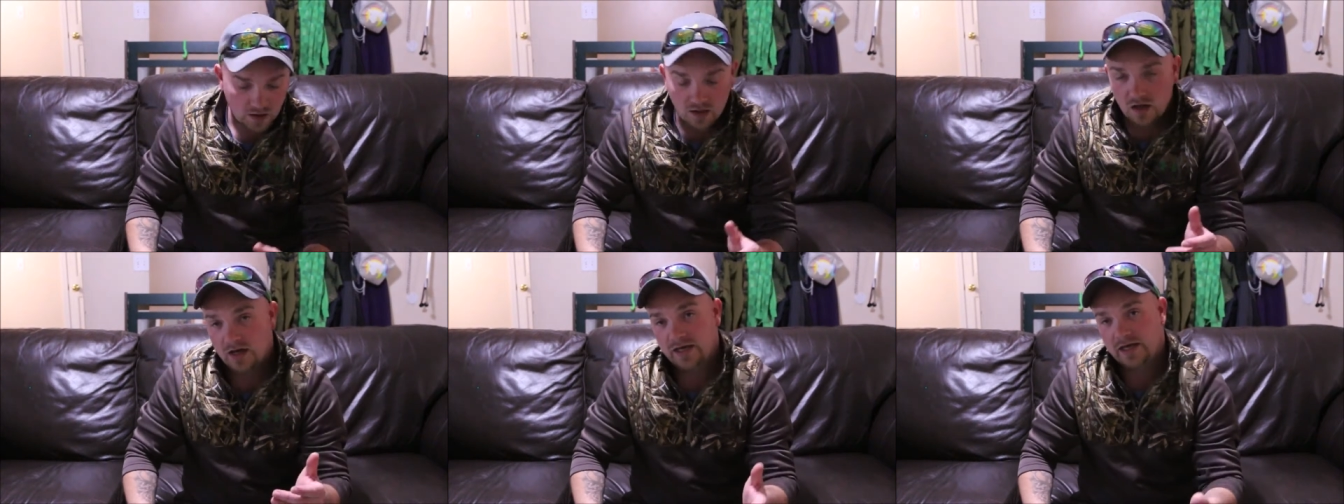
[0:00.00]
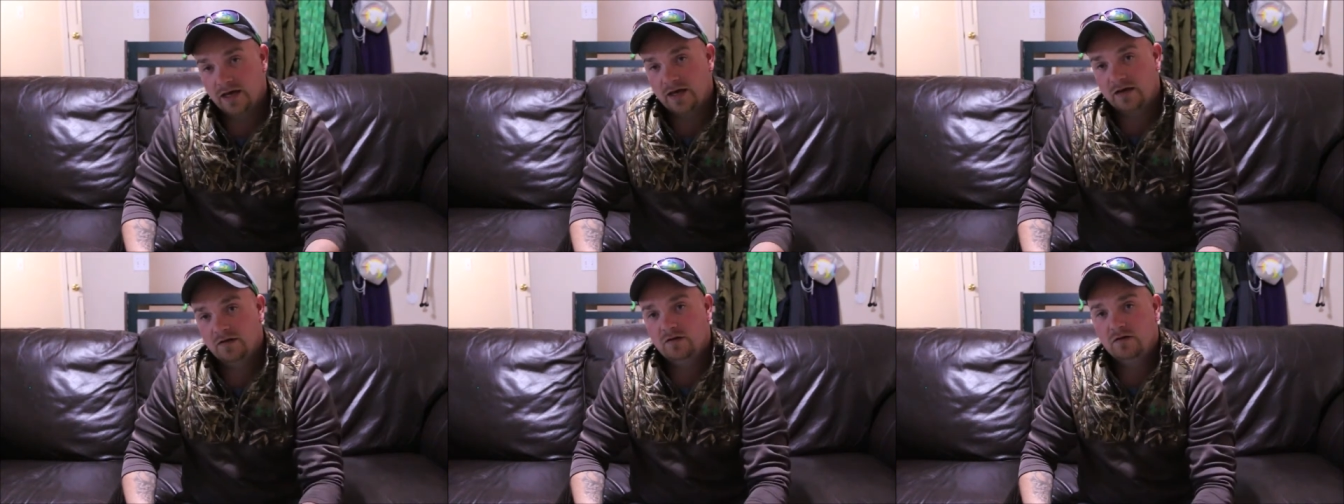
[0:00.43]

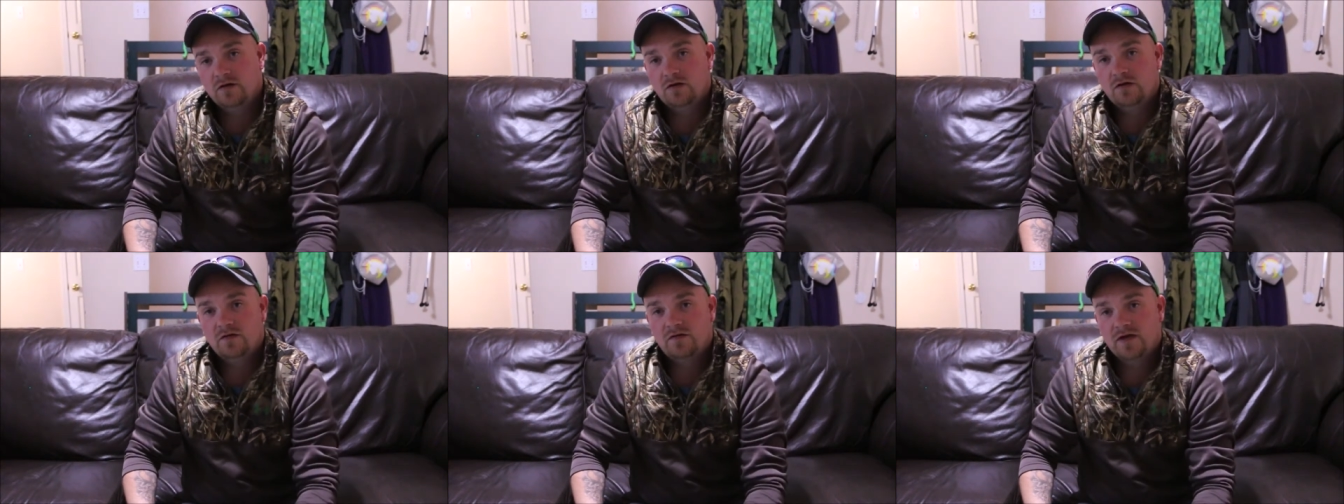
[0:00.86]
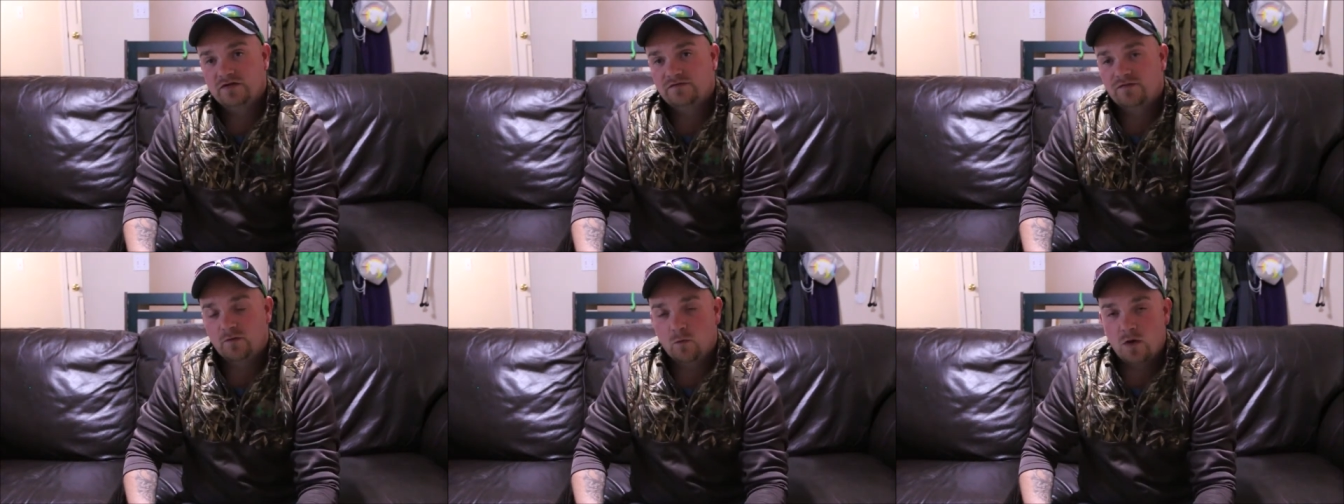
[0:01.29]
Again, thanks
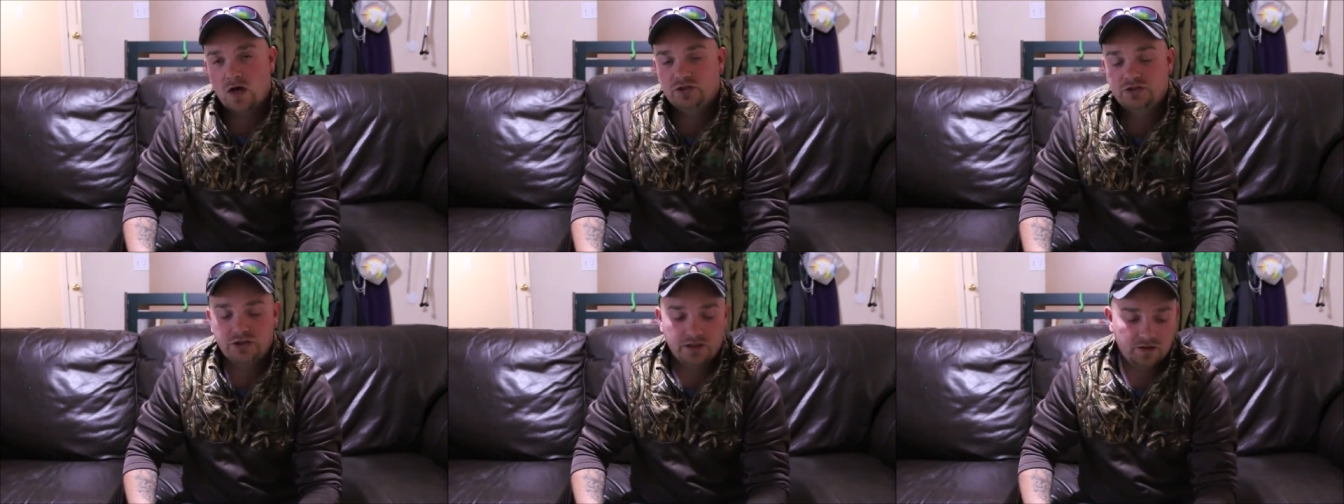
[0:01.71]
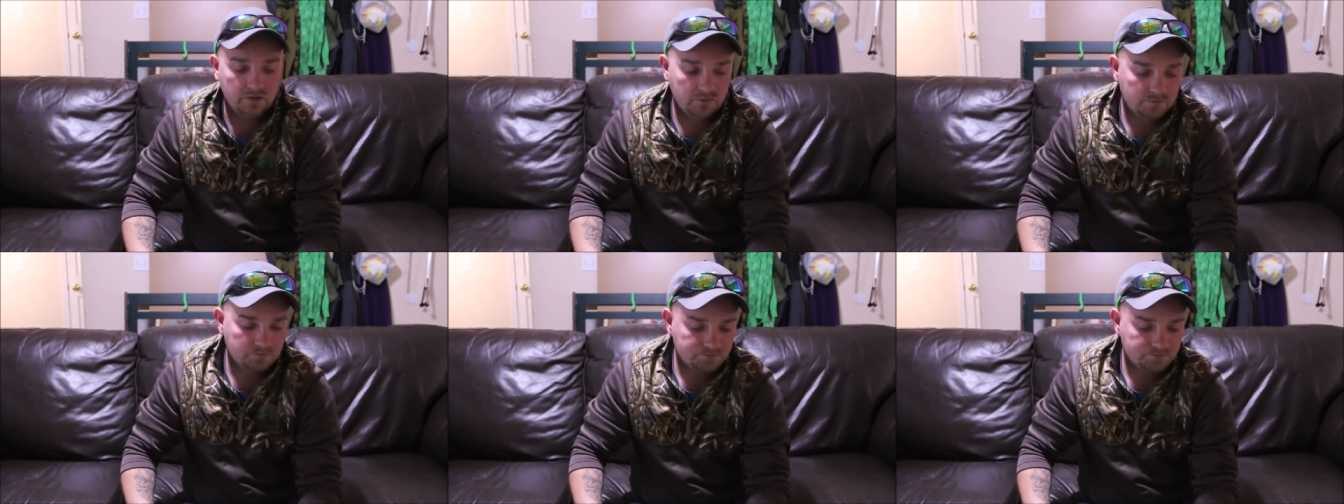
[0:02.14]
for watching.